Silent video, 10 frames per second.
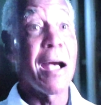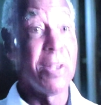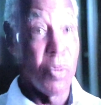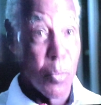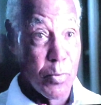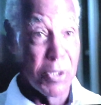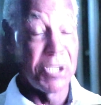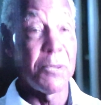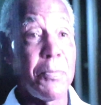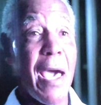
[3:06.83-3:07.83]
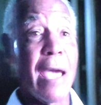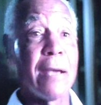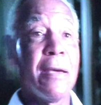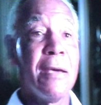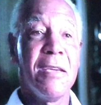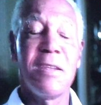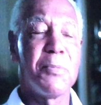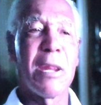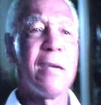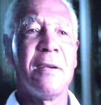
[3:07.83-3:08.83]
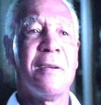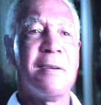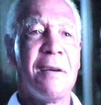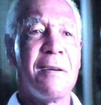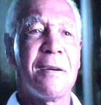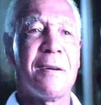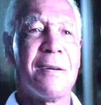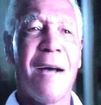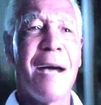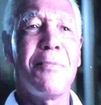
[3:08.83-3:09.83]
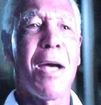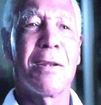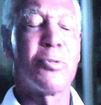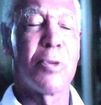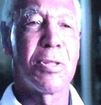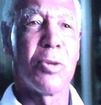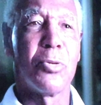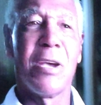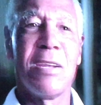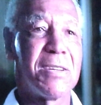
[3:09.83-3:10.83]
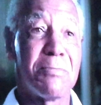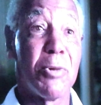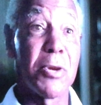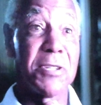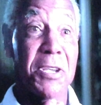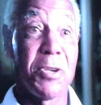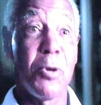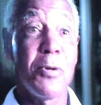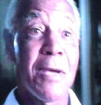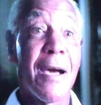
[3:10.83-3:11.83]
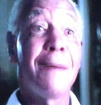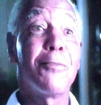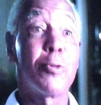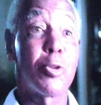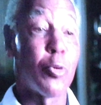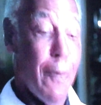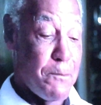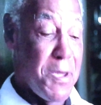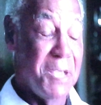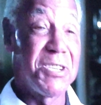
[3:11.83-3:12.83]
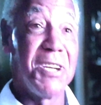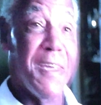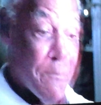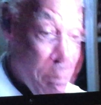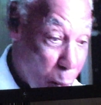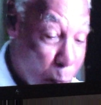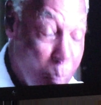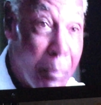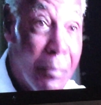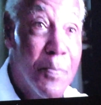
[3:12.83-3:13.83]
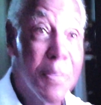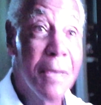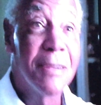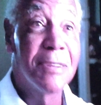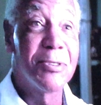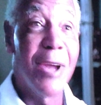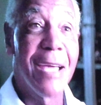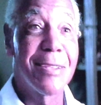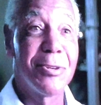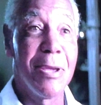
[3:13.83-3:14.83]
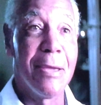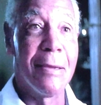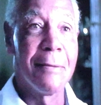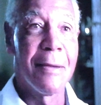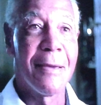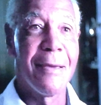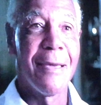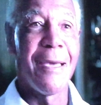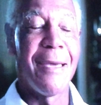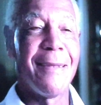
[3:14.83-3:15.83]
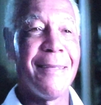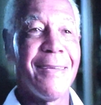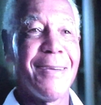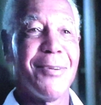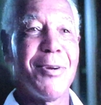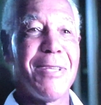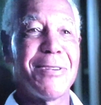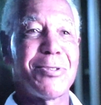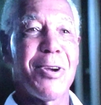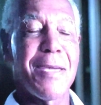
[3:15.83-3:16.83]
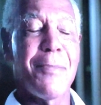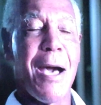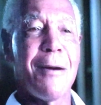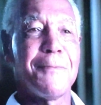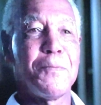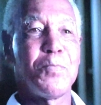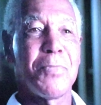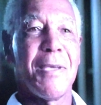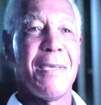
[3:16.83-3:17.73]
you down, brush your back." He said, "But I'm not going to throw any smoke at you, yo. I'm going to throw a P at your knee." Boom. Strike 3. And when he struck him out,